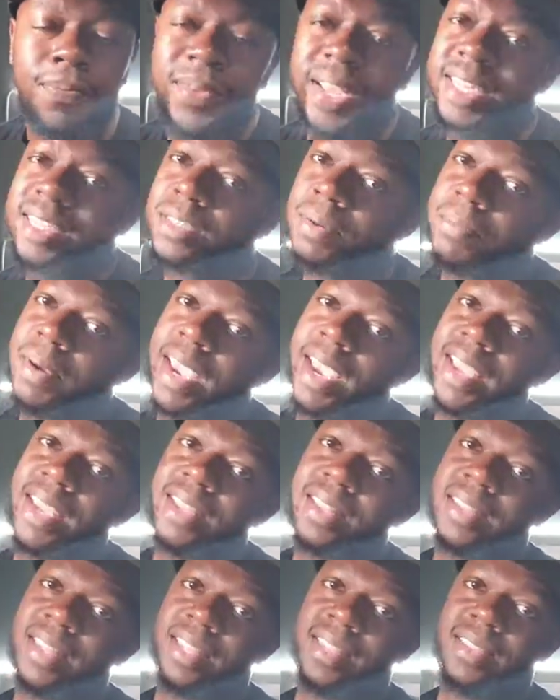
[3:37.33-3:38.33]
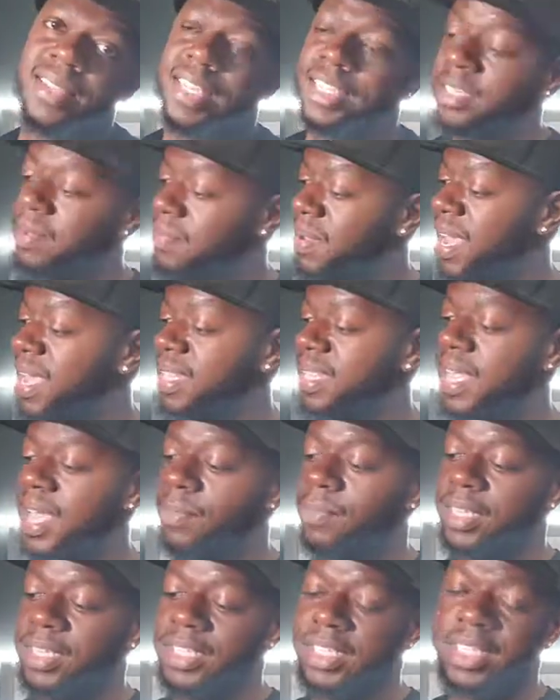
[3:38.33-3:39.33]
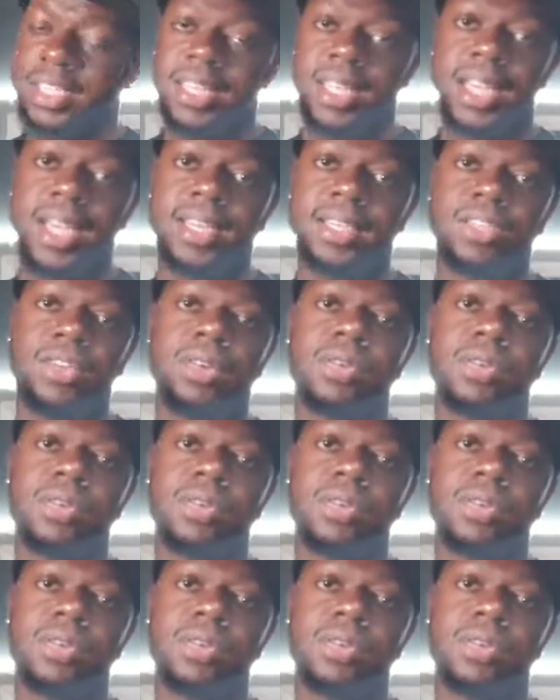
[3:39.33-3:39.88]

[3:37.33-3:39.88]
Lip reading: That's the main thing with the GTX.